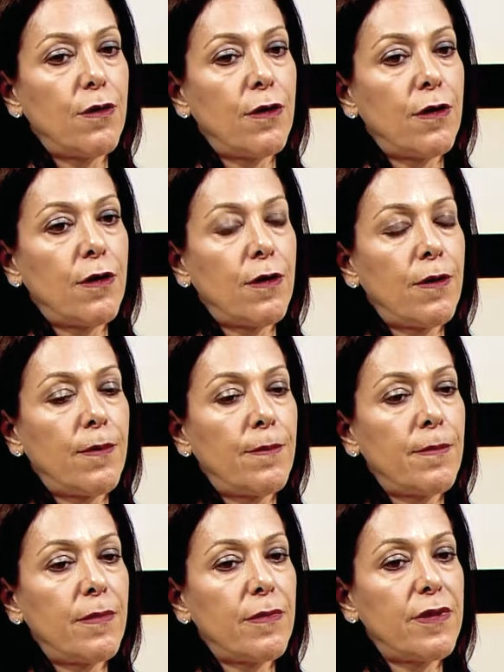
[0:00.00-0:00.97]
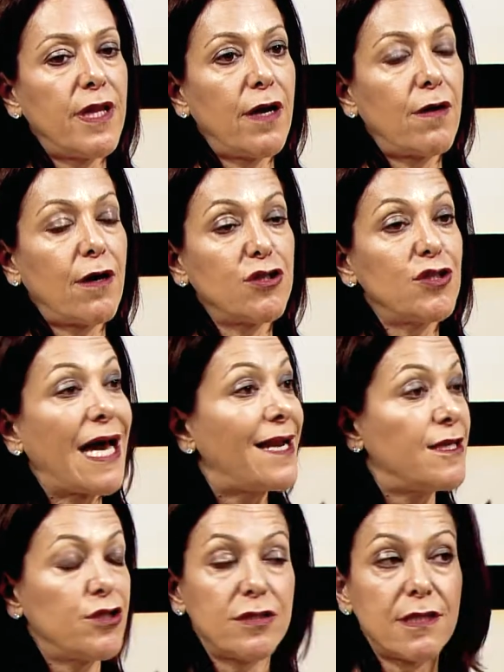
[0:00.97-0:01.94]
There are
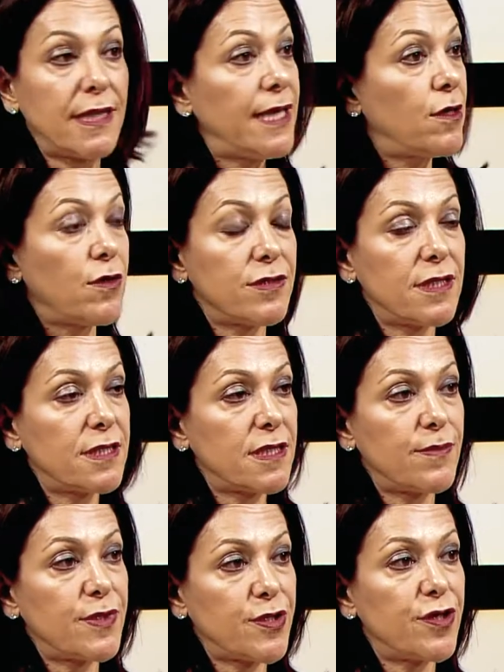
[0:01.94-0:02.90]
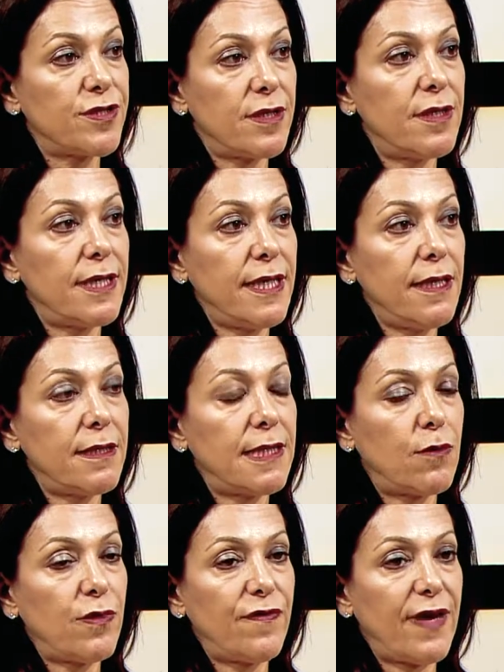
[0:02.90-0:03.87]
challenges in the ecosystem, certainly,
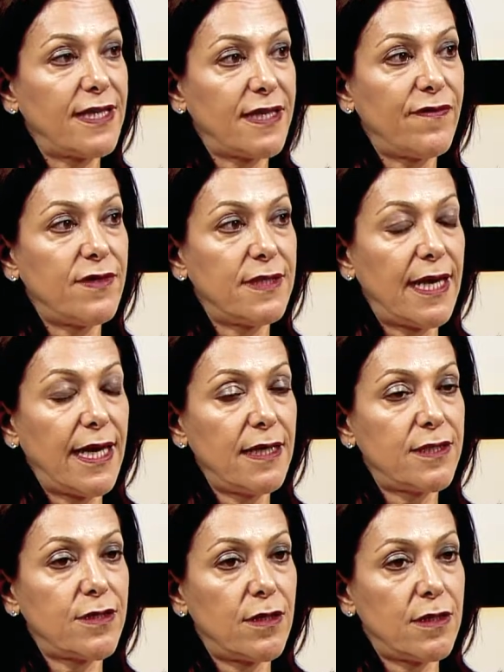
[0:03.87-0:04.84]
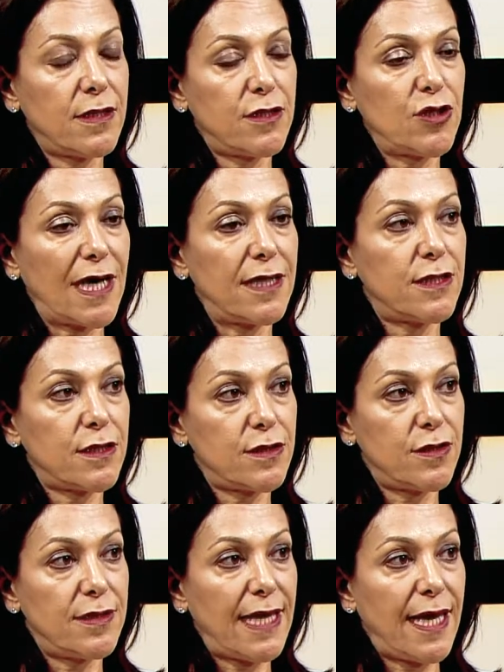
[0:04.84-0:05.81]
that we face every day. So the challenges
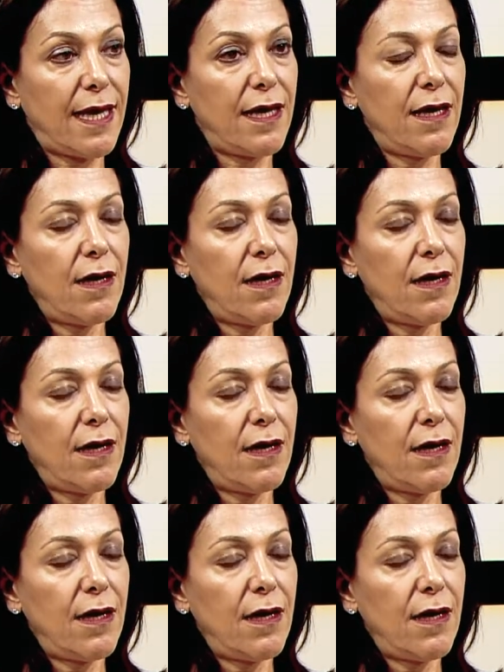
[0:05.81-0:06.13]
today